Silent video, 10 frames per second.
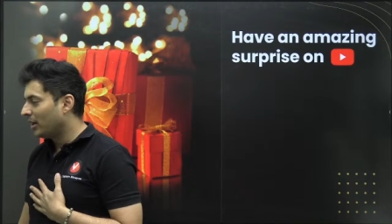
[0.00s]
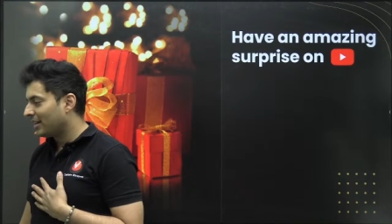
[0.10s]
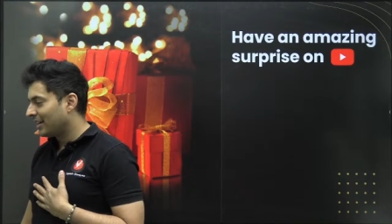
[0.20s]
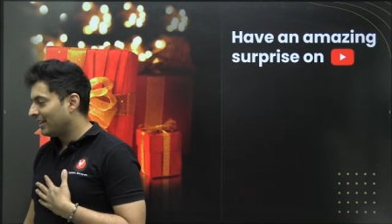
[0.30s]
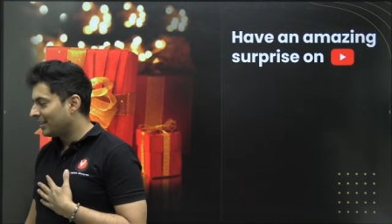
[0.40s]

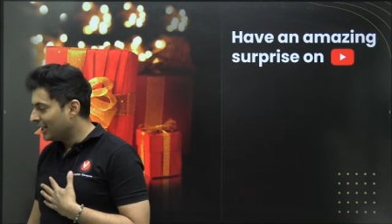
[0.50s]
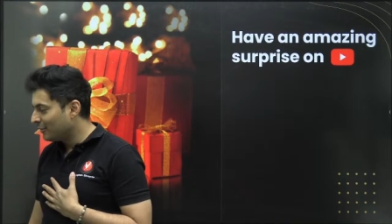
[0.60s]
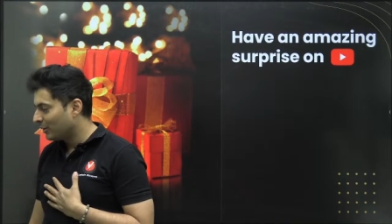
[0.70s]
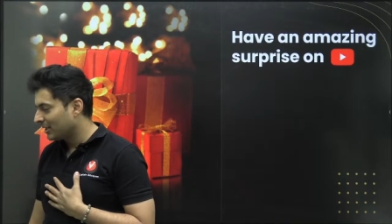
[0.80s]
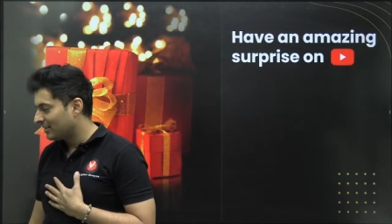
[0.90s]
are ready
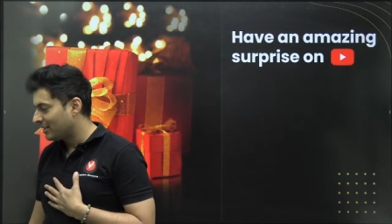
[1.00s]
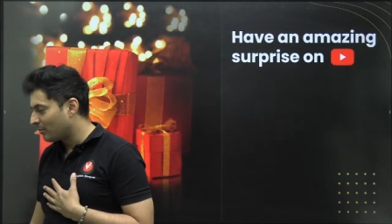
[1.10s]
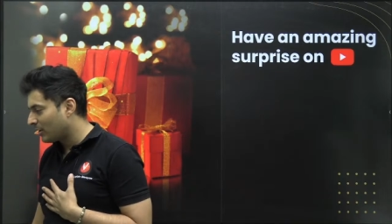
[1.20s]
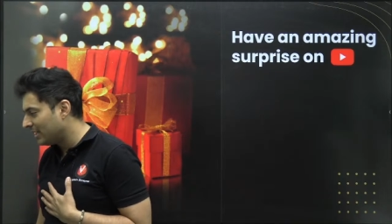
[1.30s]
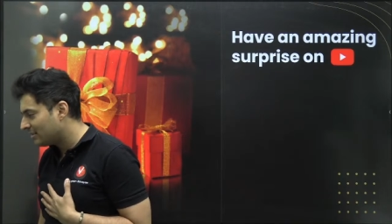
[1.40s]
for that
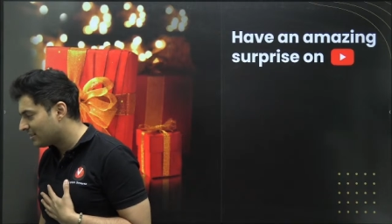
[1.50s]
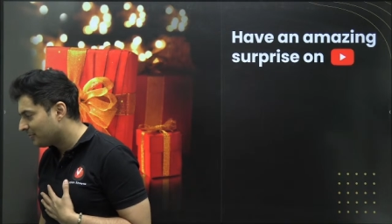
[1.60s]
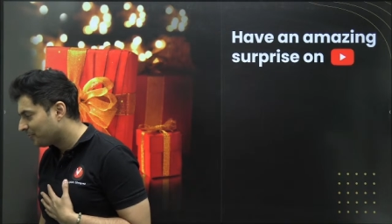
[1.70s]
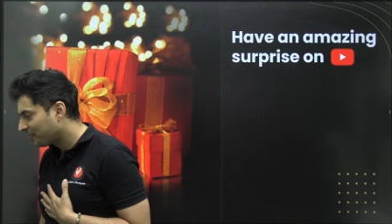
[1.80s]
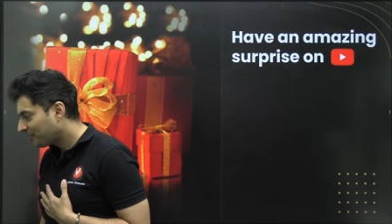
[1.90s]
surprise.
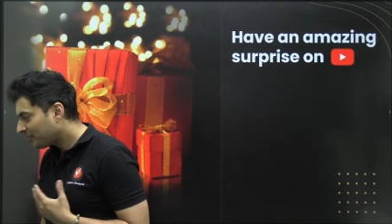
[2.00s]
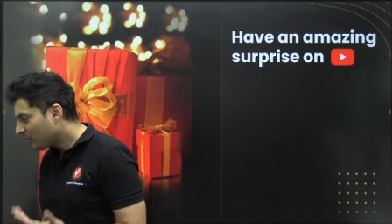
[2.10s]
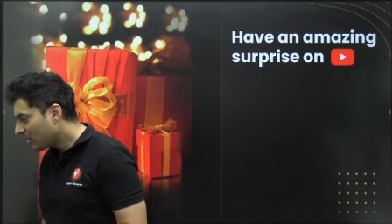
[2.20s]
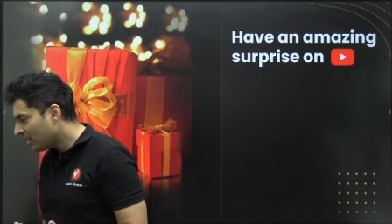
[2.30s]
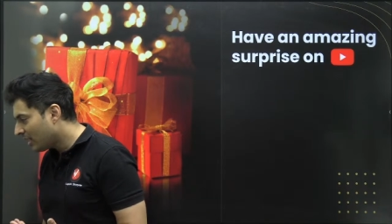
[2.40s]

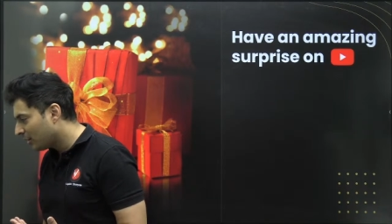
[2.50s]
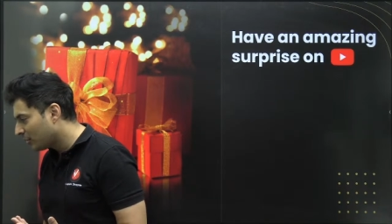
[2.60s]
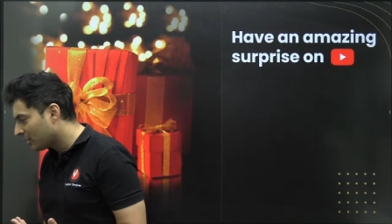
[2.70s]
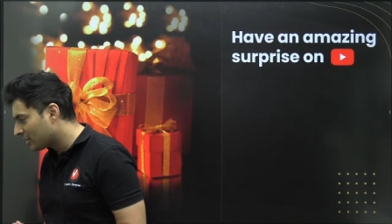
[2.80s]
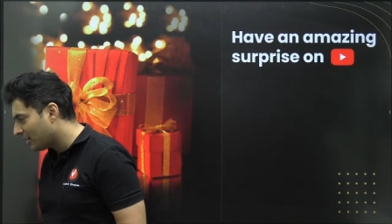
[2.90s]
Thank you,
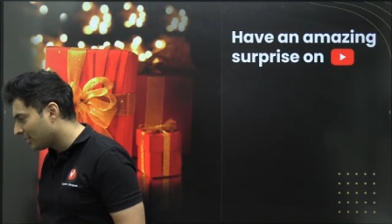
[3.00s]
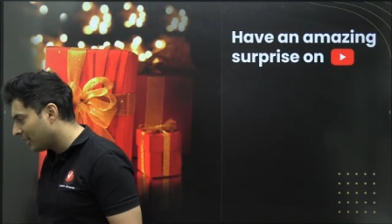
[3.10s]
Krishna.